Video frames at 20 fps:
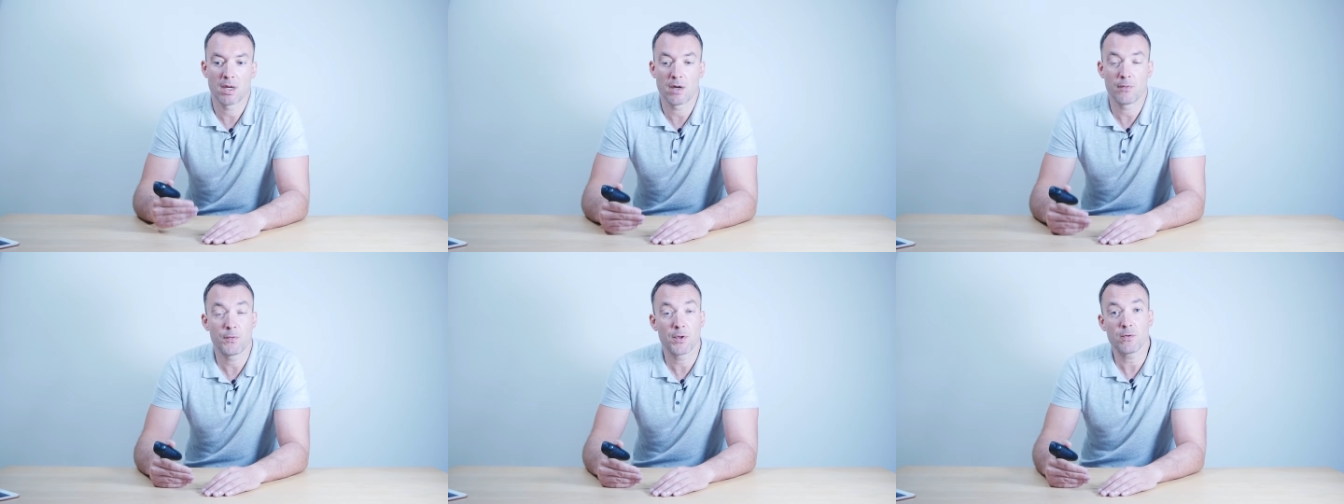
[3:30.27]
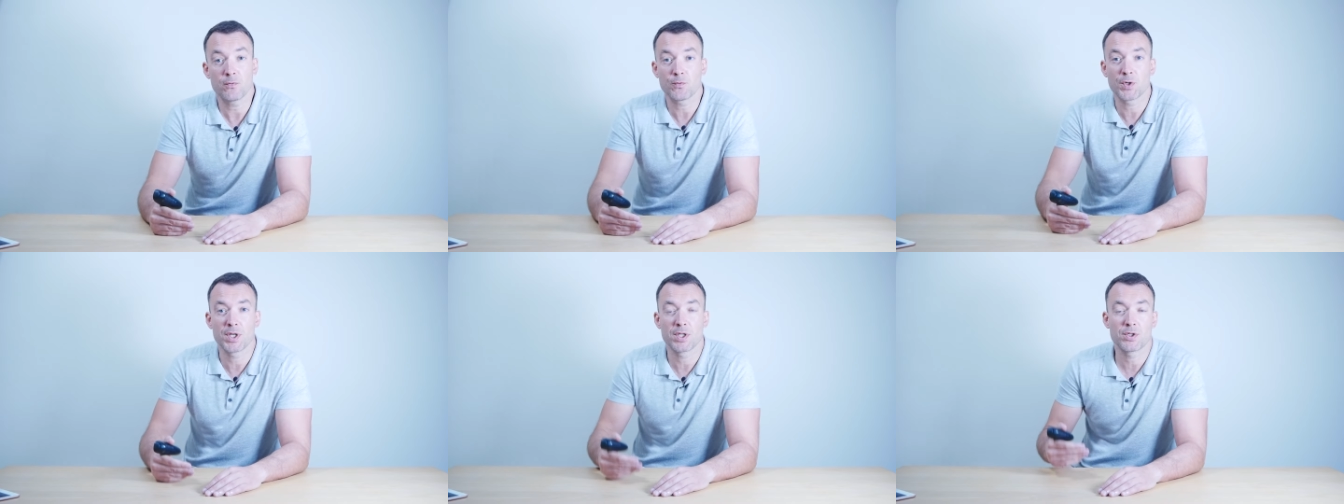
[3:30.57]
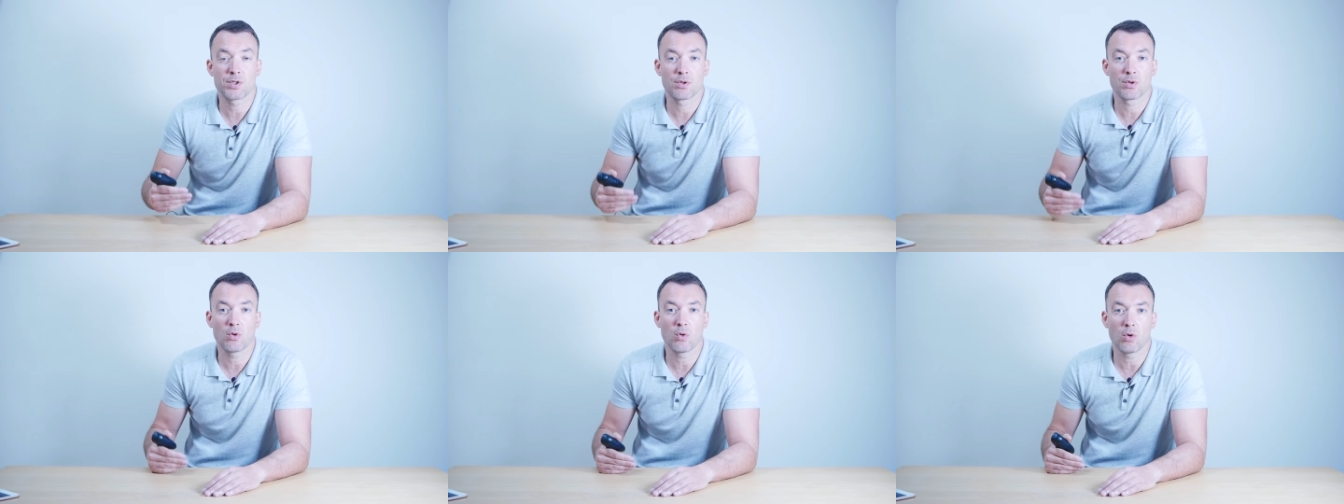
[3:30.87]
feel free
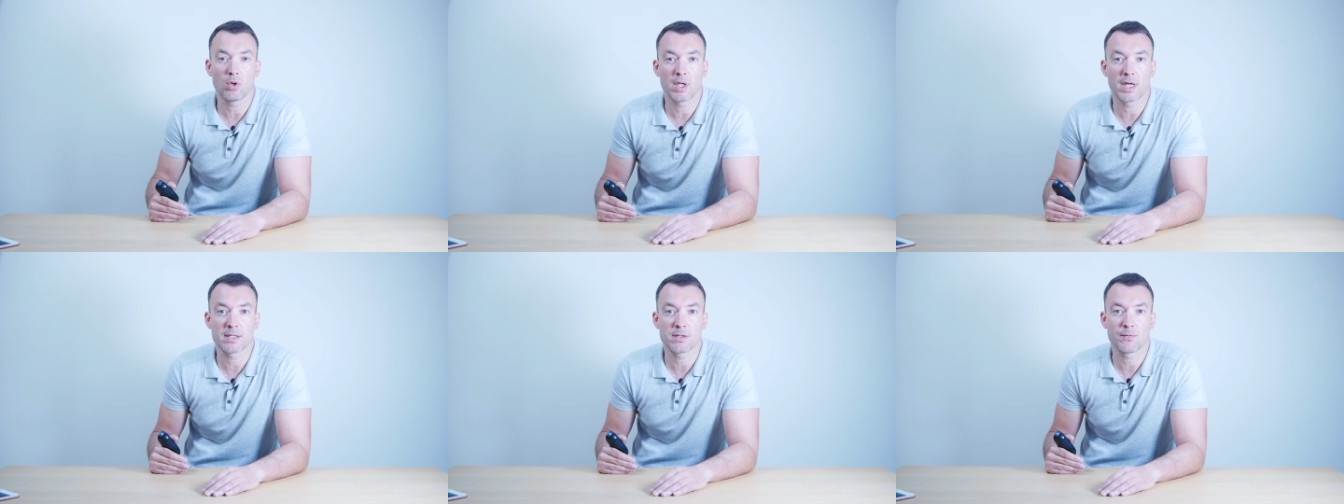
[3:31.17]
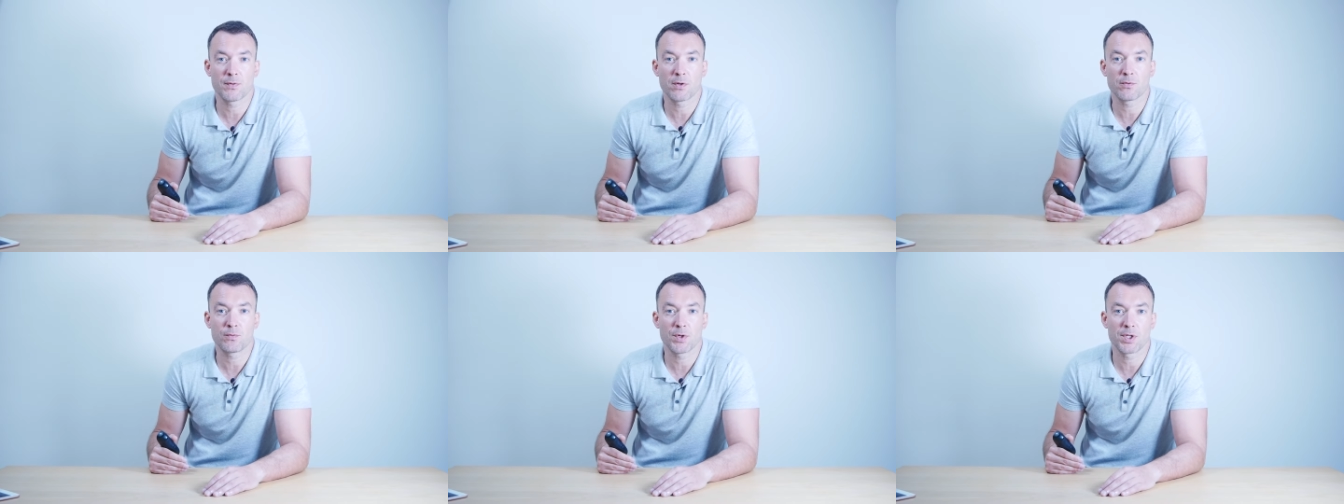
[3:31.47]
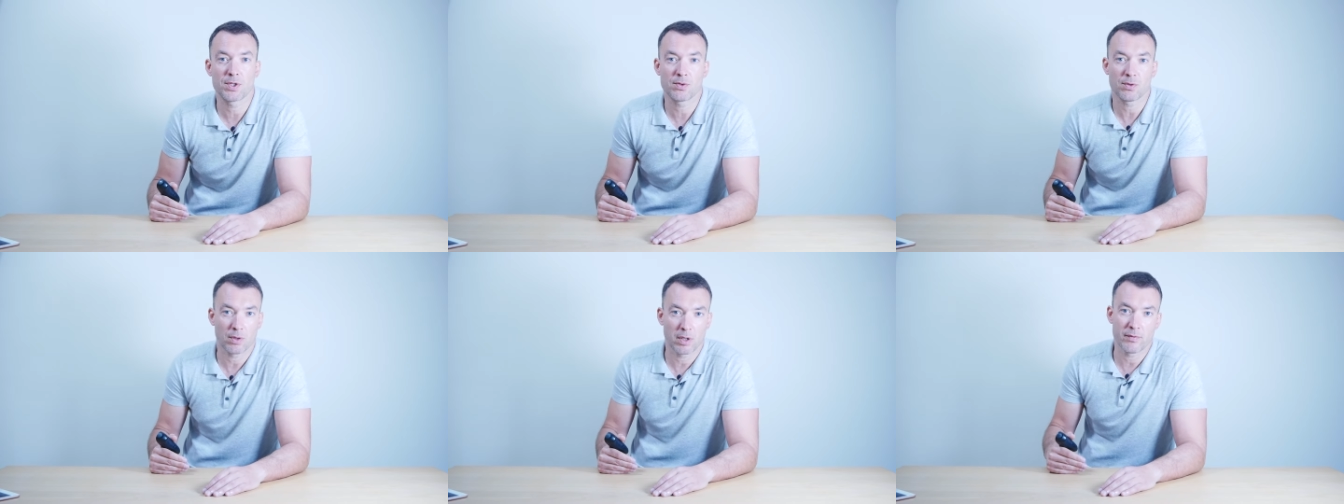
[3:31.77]
to call us, feel free
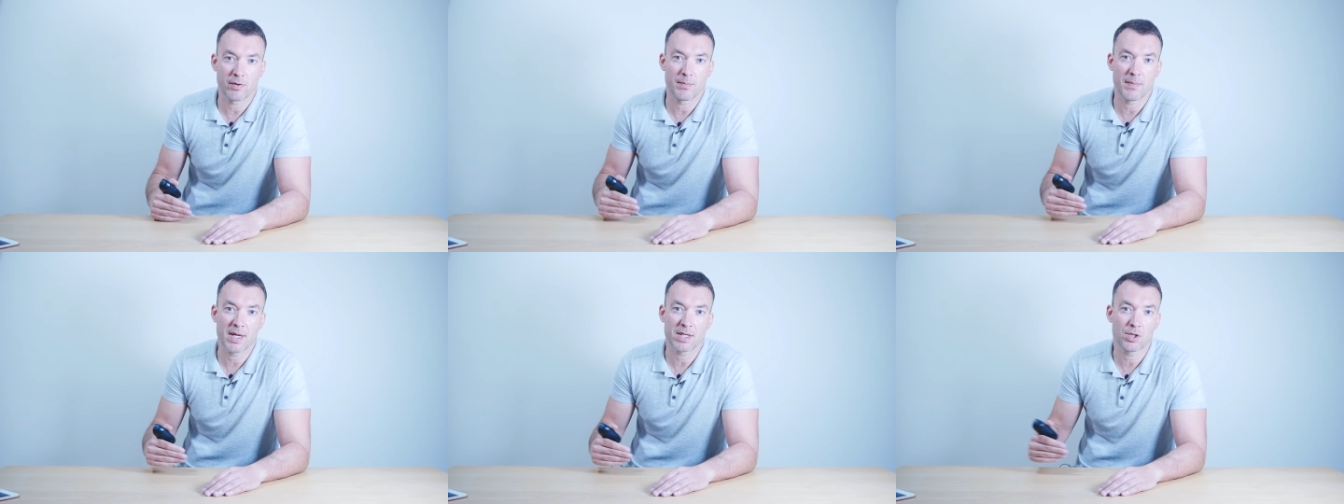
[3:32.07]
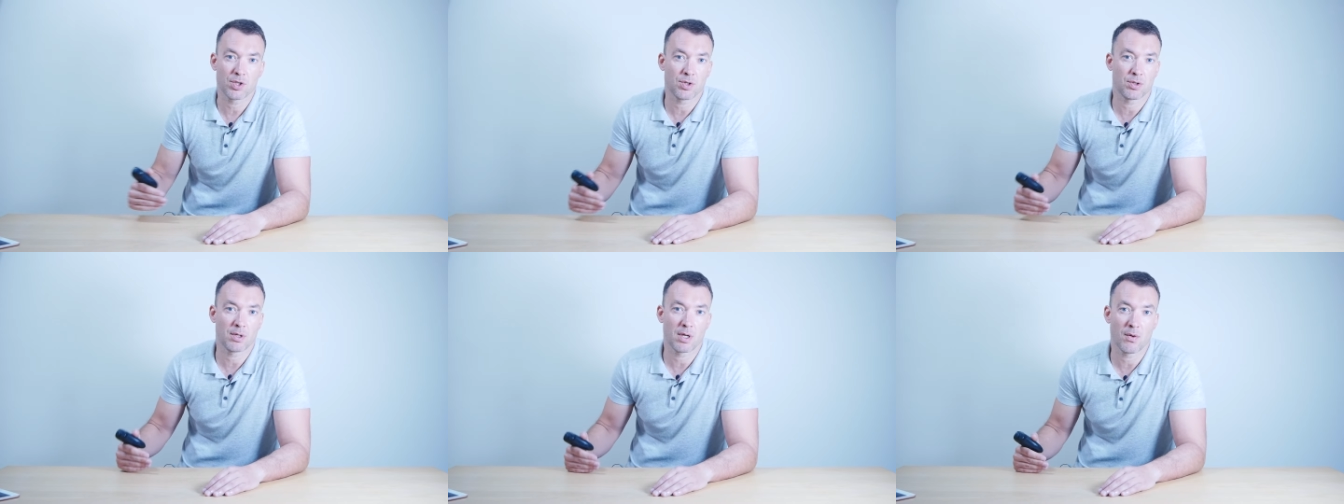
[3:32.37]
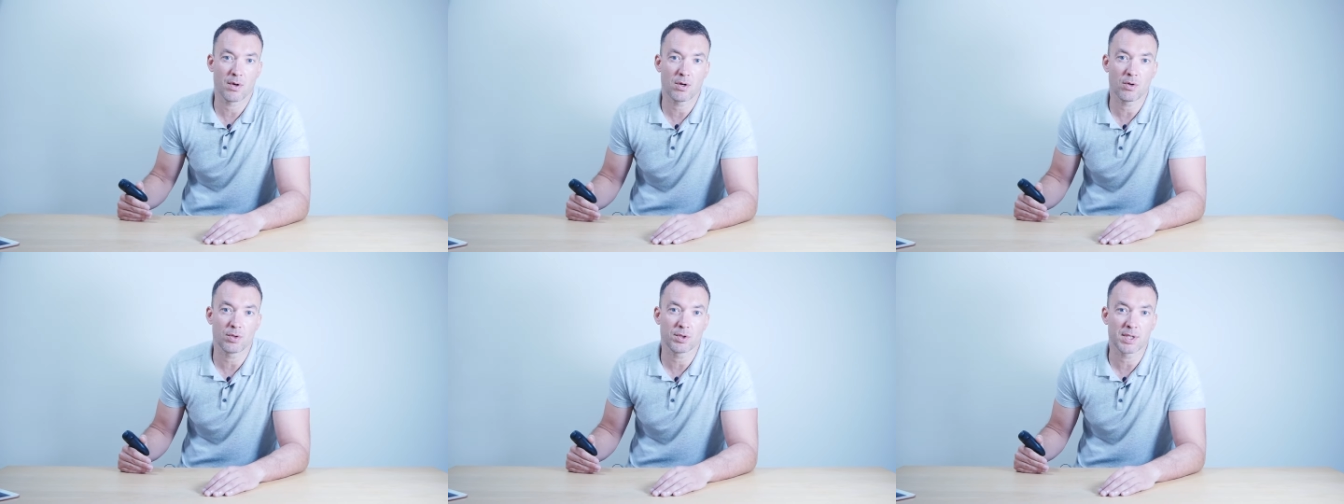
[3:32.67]
to leave a message on
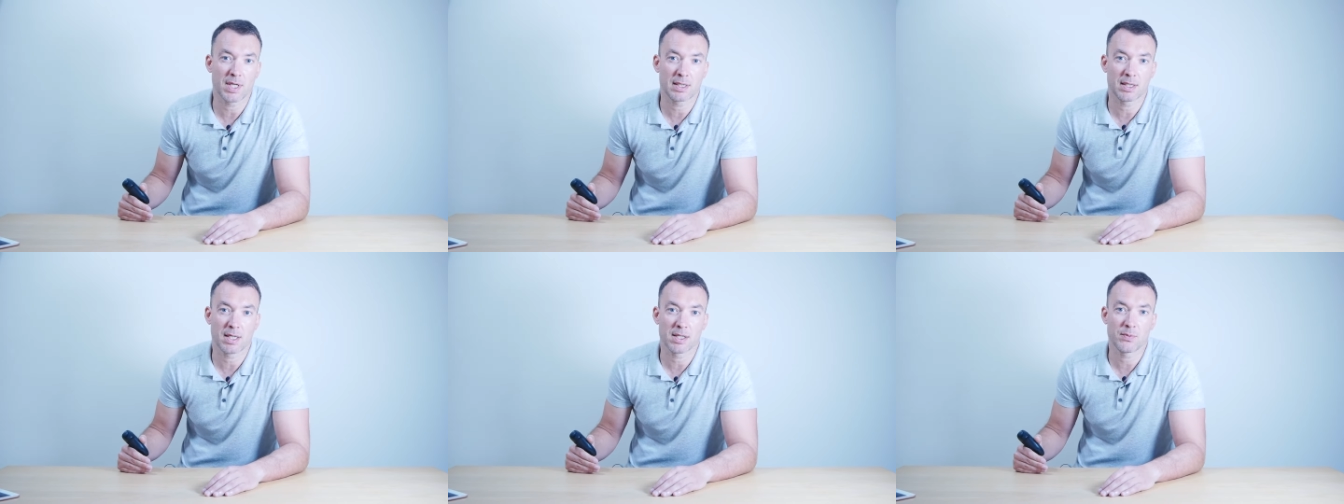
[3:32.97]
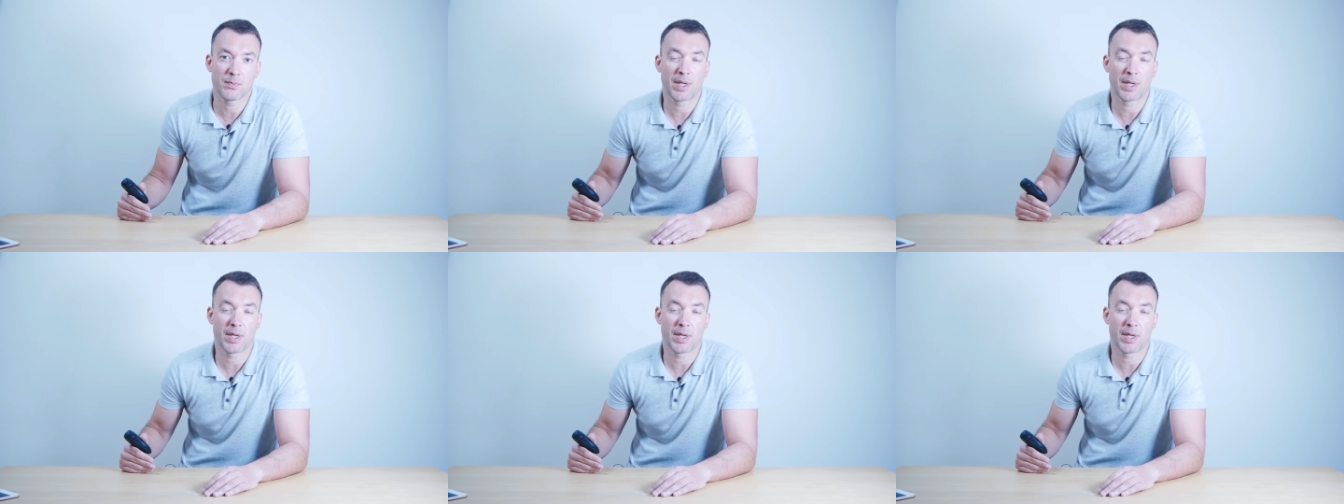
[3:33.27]
our Contact Us